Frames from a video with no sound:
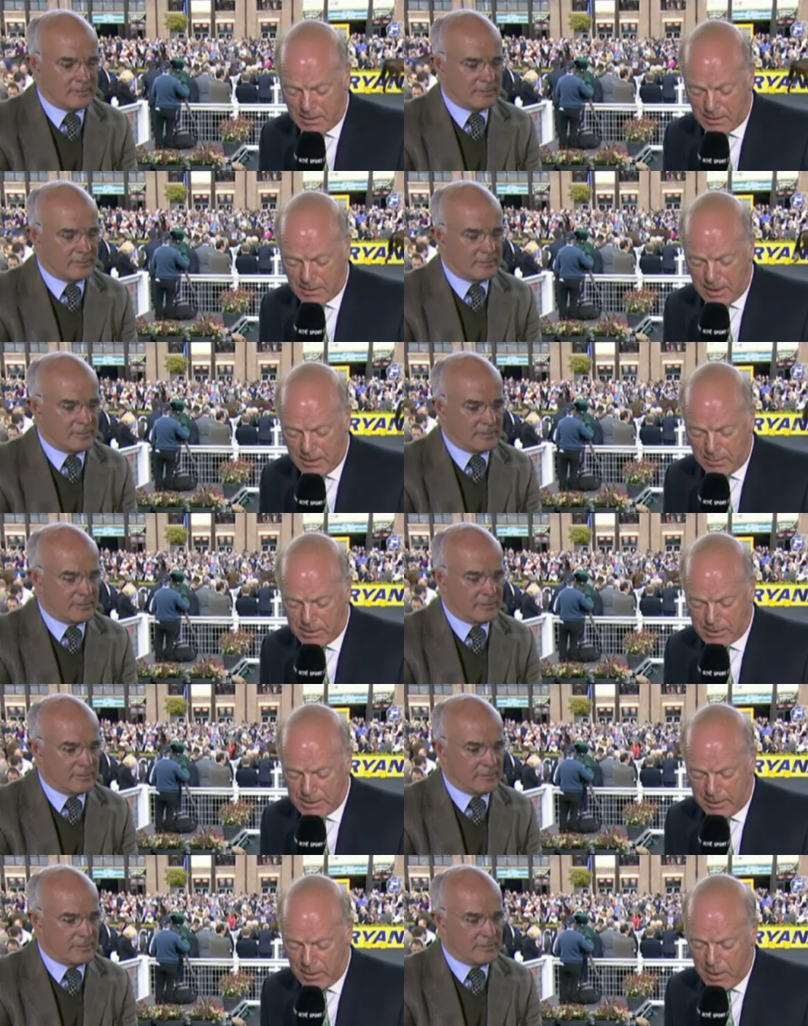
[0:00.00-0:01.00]
Speaker 1: can you ask
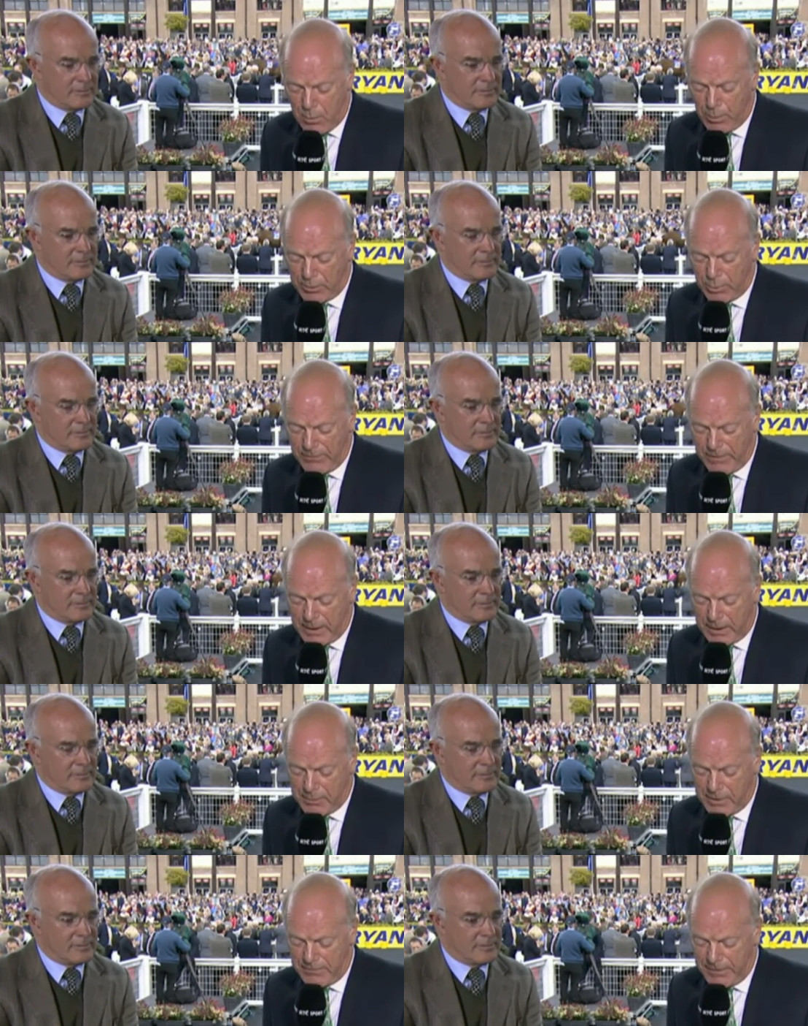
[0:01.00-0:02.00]
Ted, with Quevega
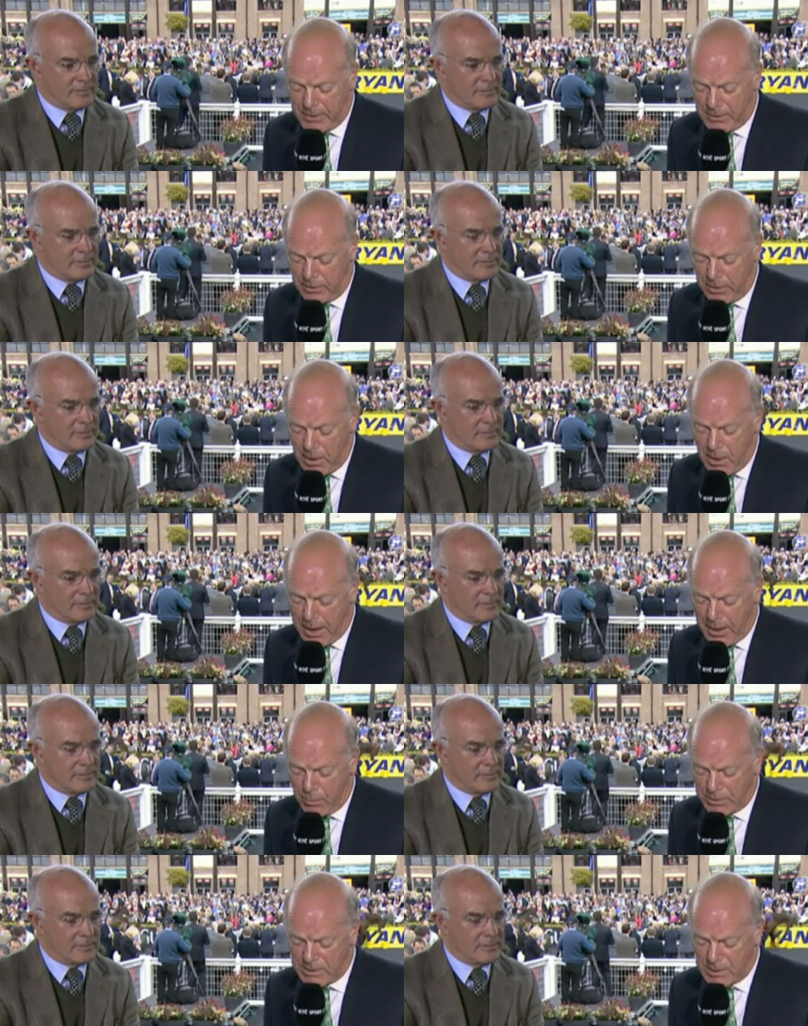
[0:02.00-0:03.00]
in Foal,
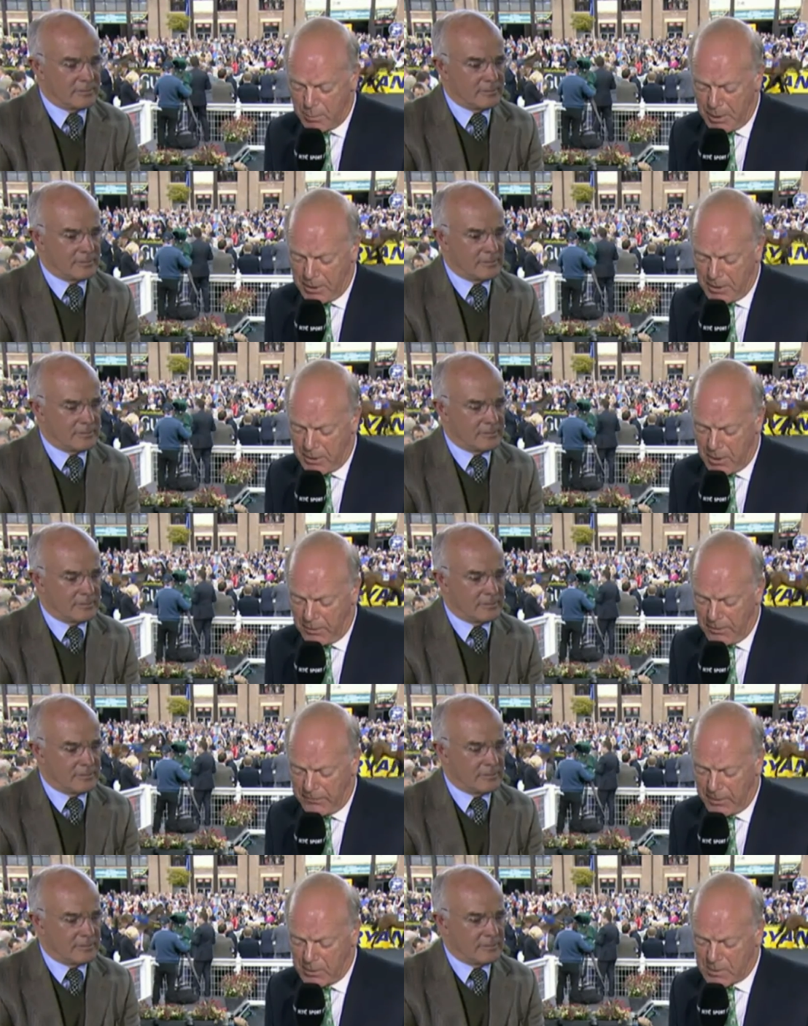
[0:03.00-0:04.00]
what's his opinion on the
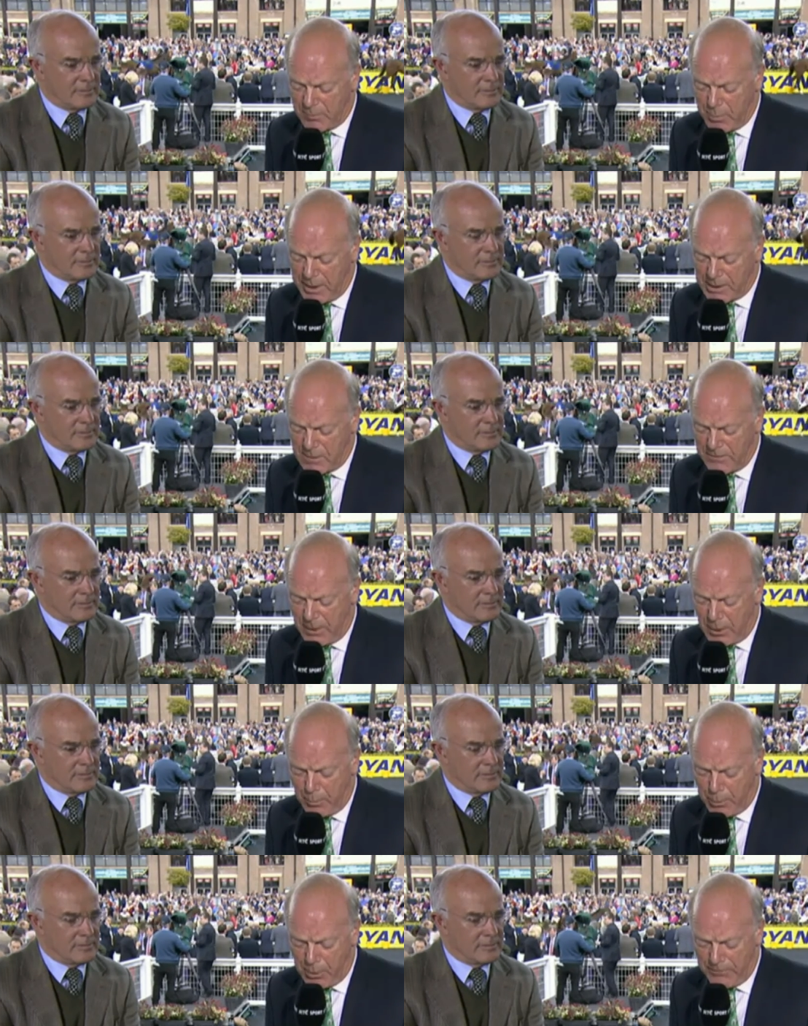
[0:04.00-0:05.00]
views of mares in Foal
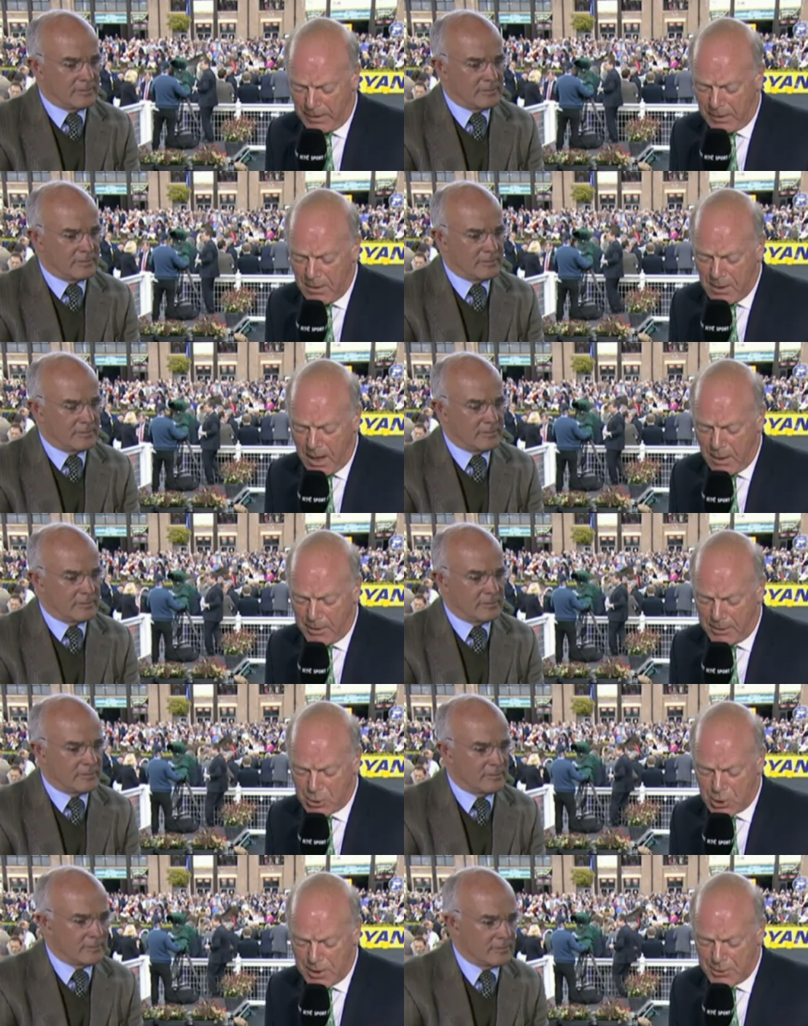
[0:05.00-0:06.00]
improving? How
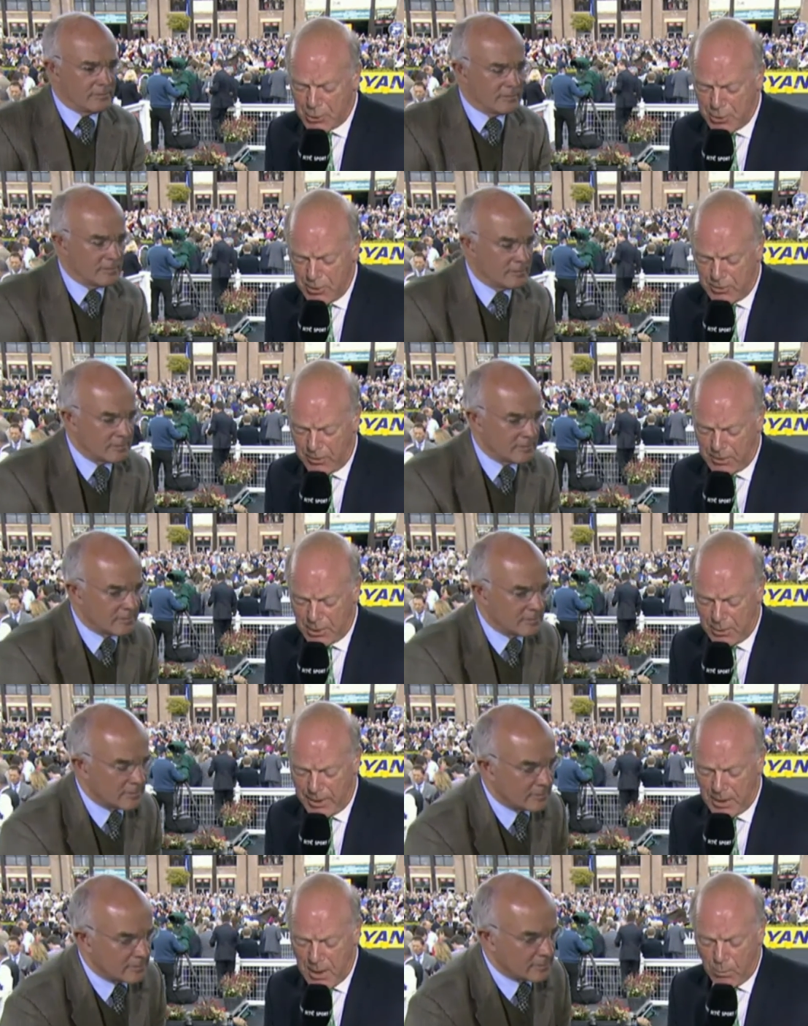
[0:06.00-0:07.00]
much truth to it?